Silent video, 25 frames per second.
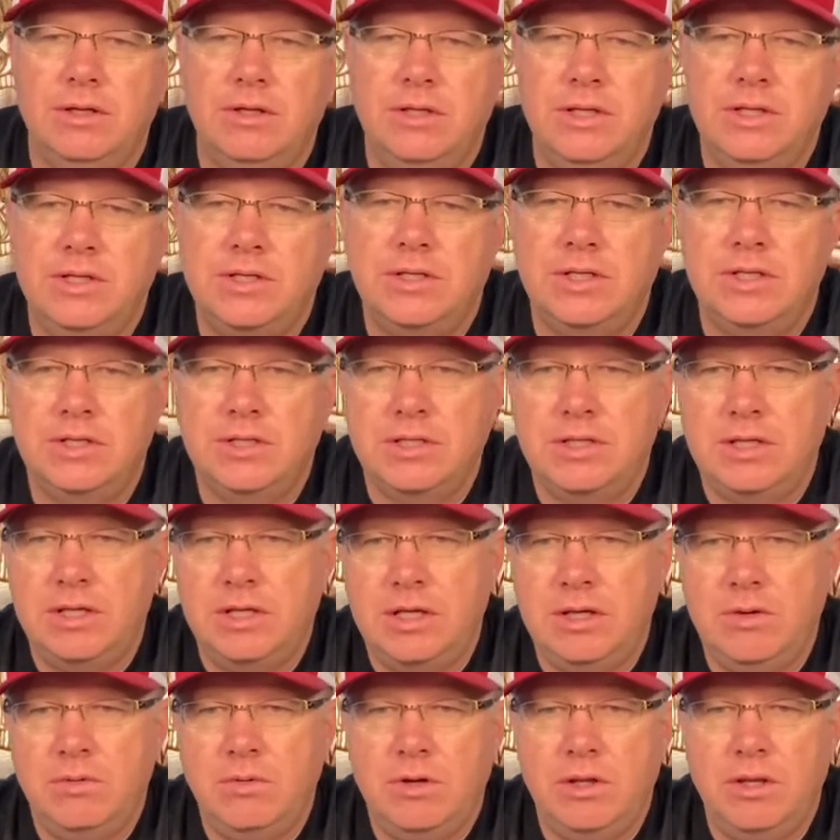This is
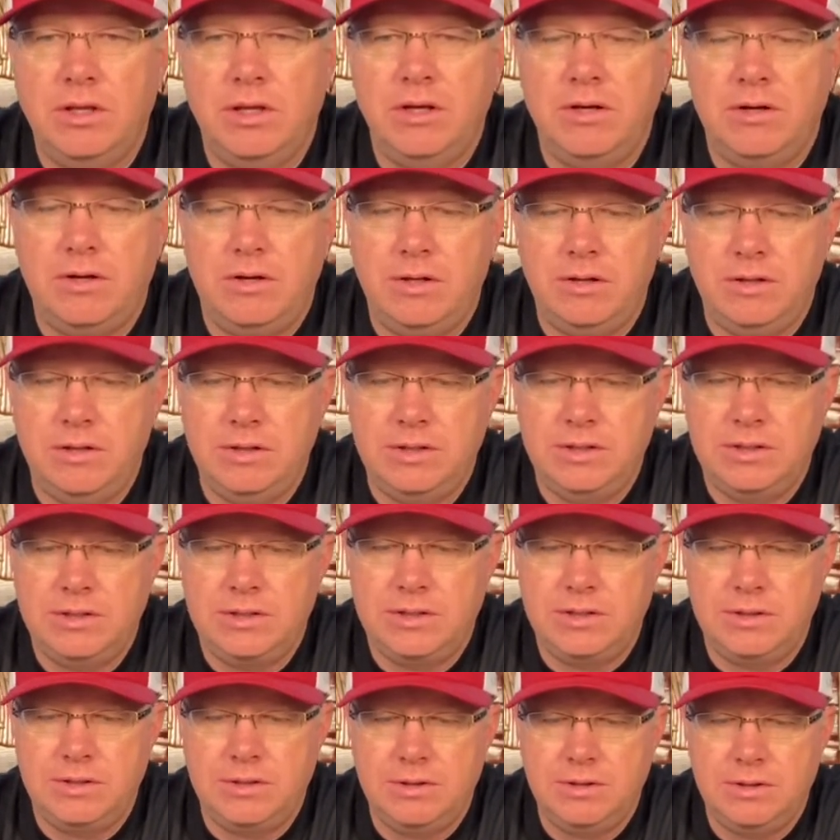the, what do they call
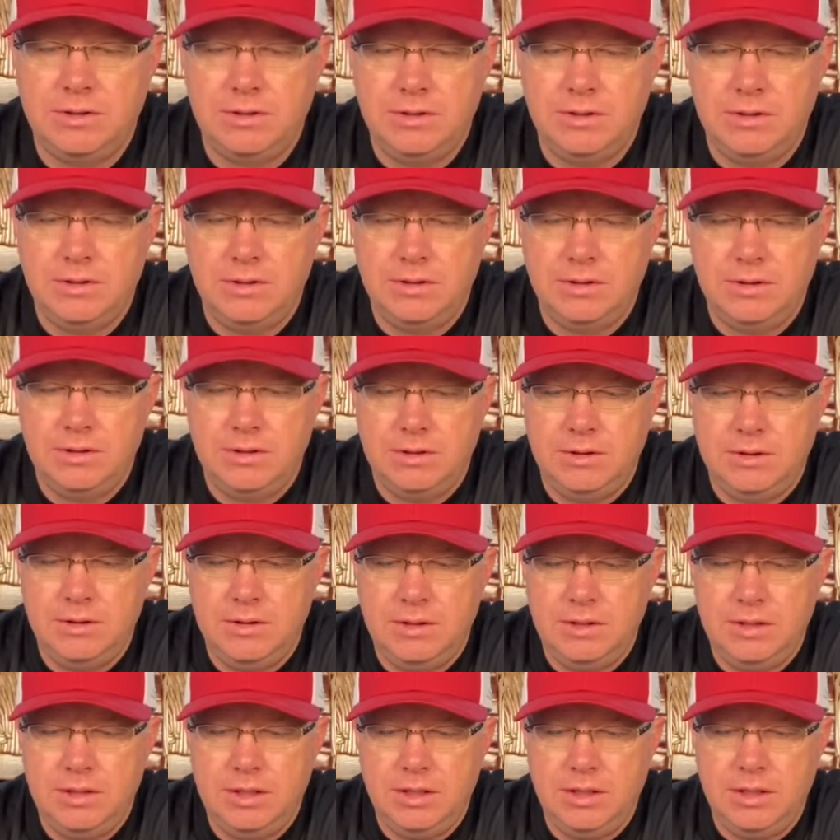this?
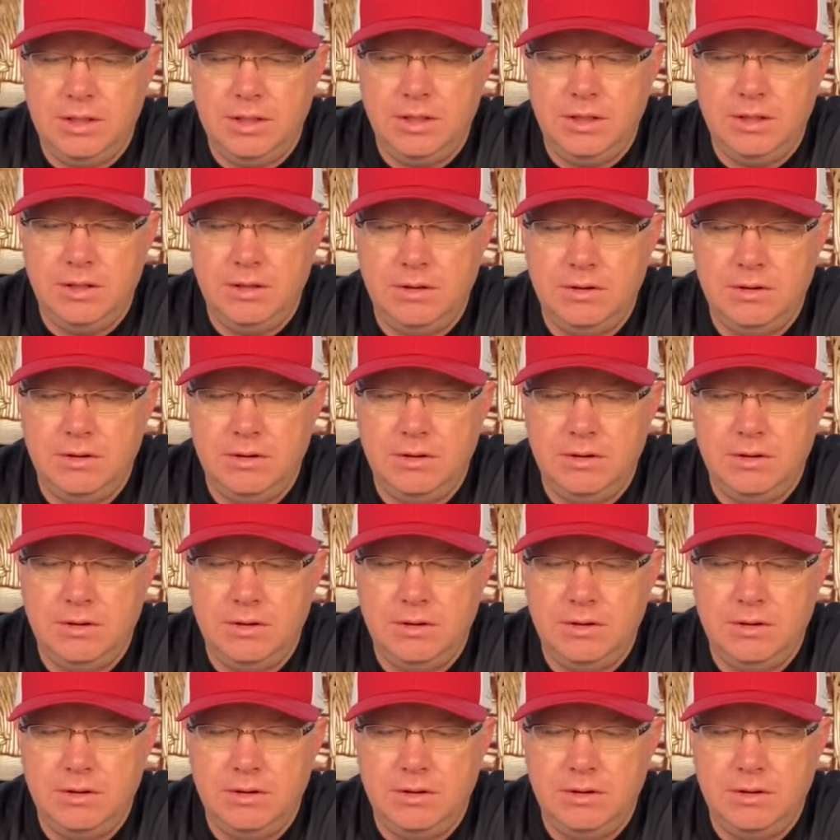The,